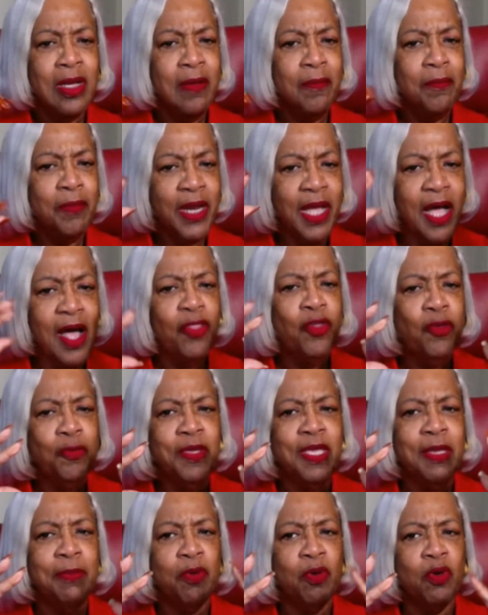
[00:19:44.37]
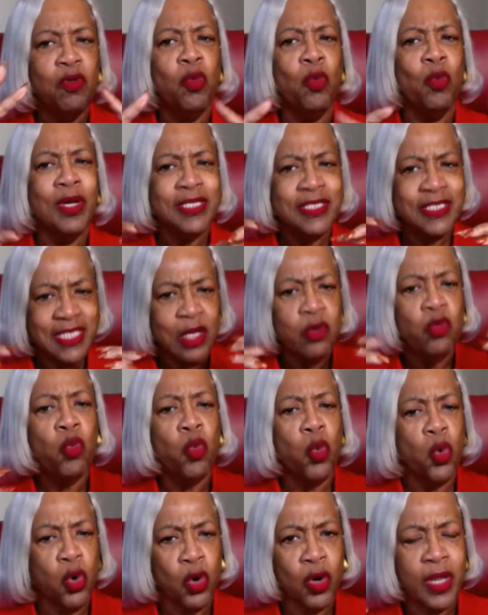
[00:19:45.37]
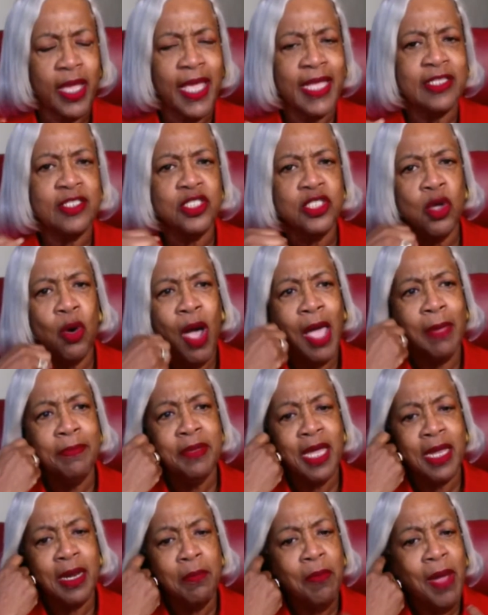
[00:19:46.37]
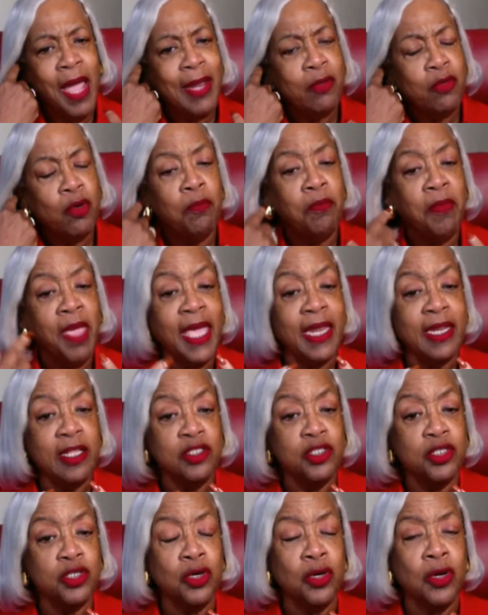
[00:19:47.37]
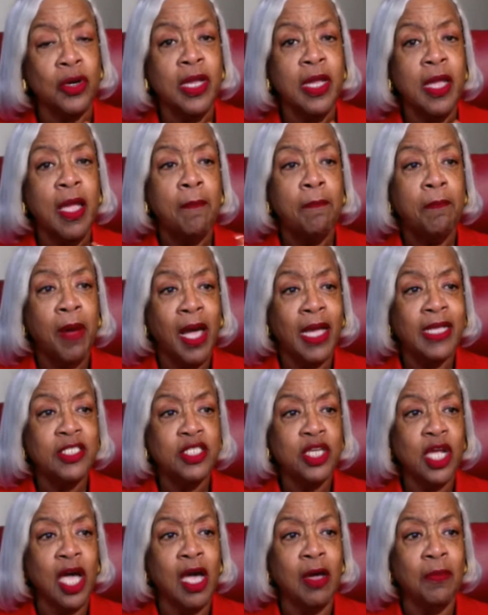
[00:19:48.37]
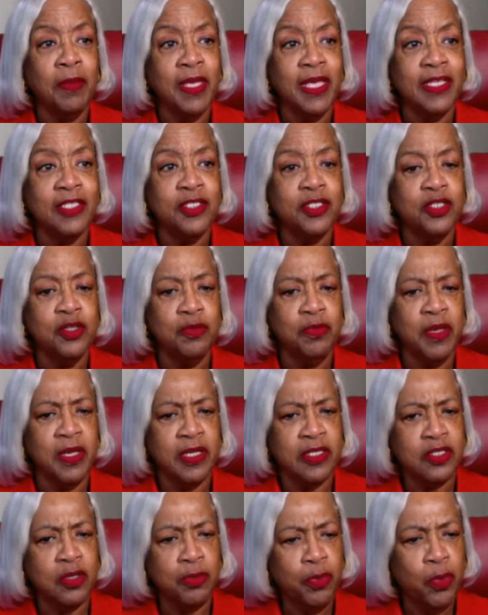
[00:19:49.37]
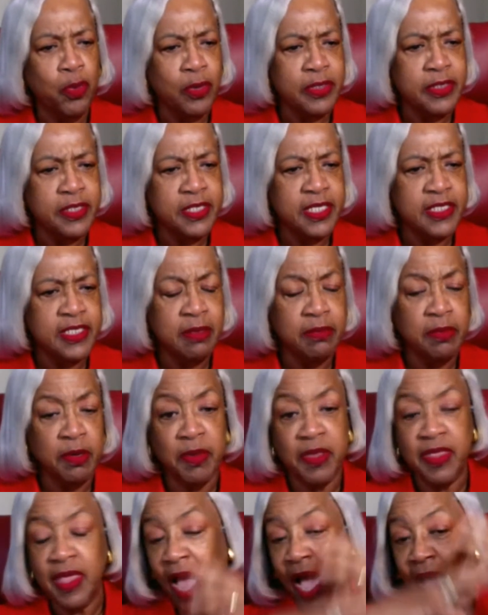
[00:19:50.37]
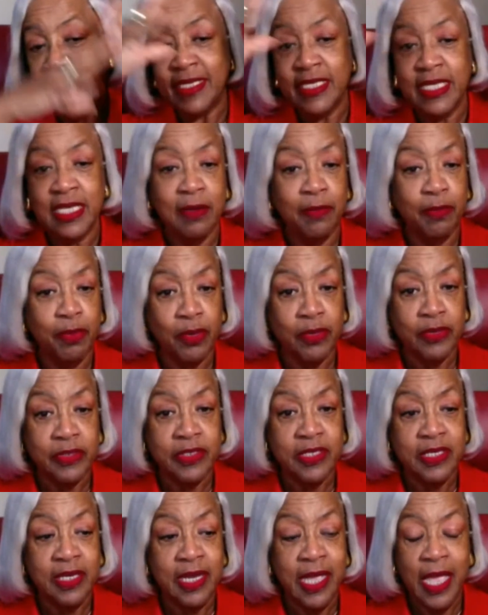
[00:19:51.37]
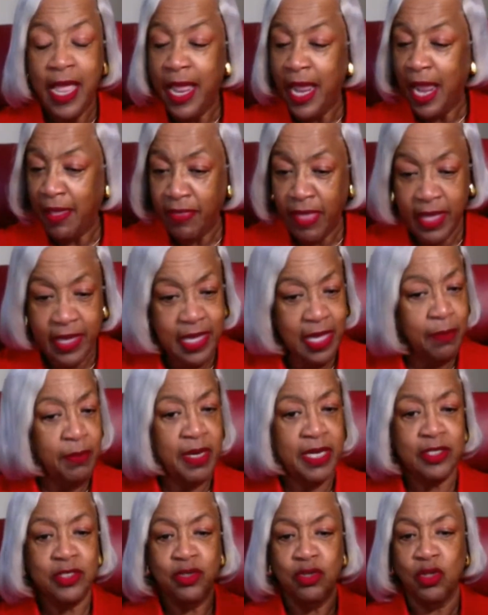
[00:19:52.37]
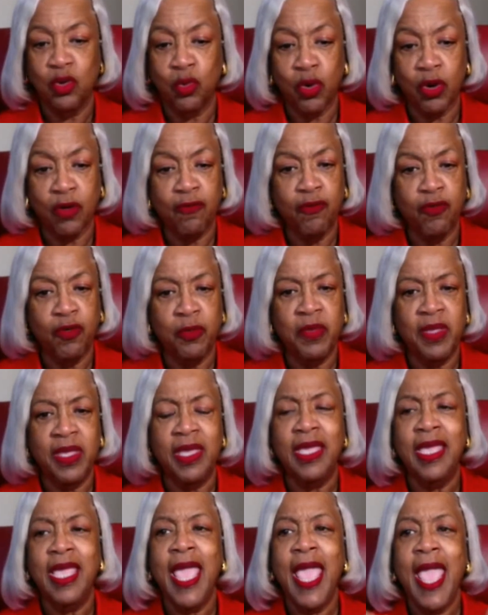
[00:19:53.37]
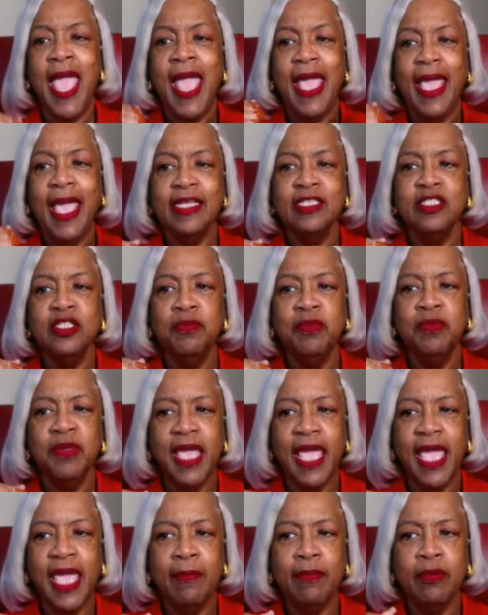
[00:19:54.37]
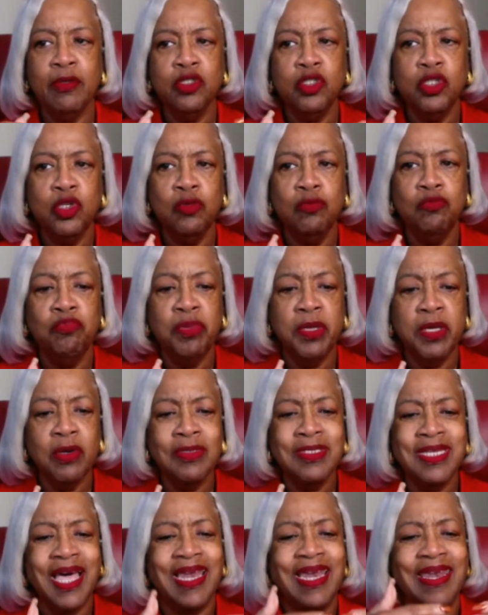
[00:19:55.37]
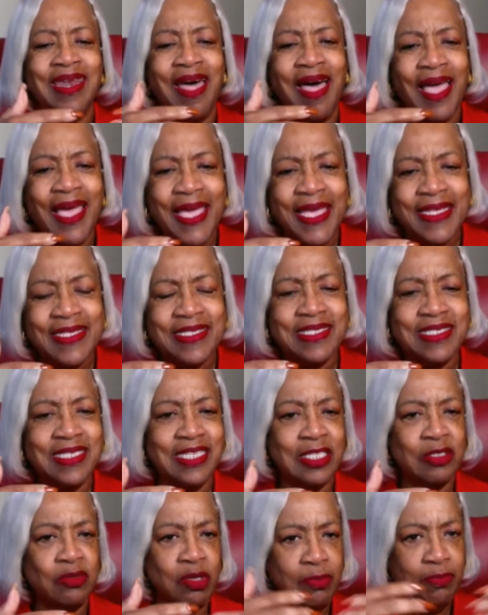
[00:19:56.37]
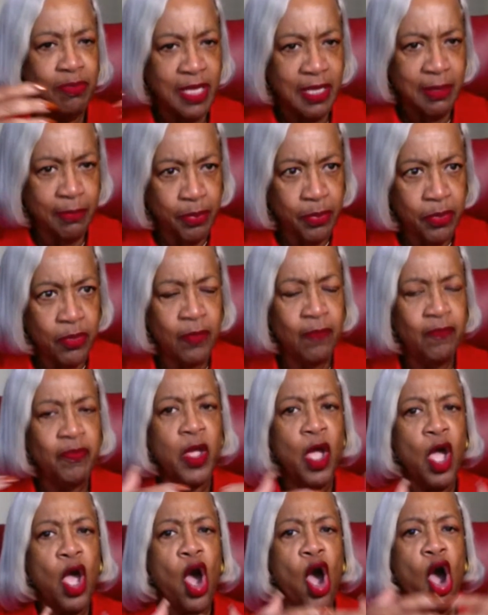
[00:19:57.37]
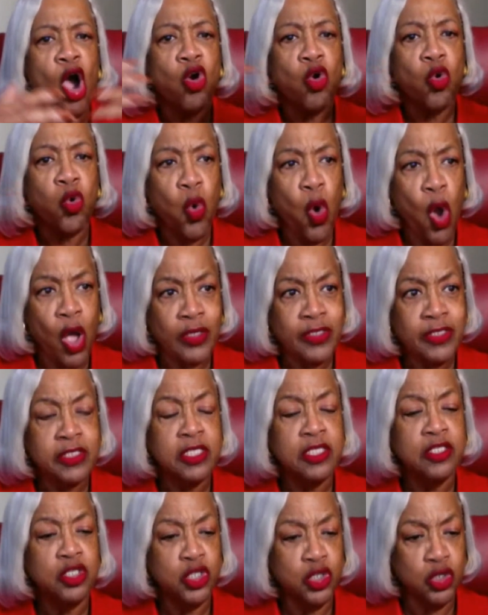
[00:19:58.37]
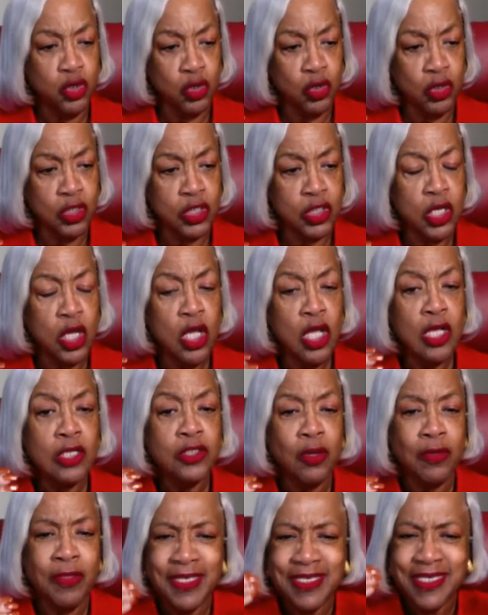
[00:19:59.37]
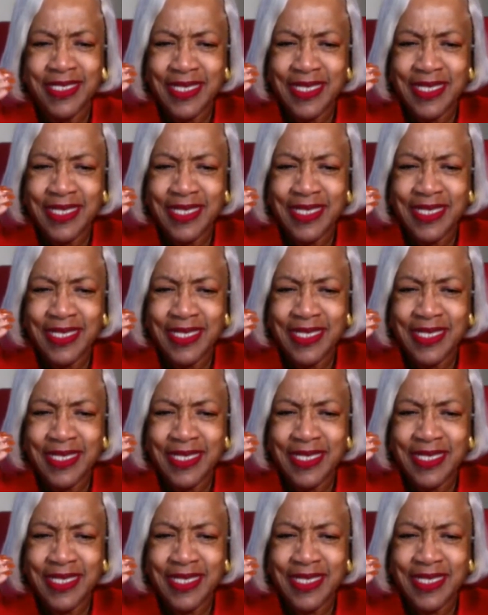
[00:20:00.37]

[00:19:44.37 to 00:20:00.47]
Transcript: but other people are the ones that work. And so I'm not a micromanager. My job is to be a support system, to be the idea person, and they come in and do the work for me, and to be able to build alliances with people across the church. So this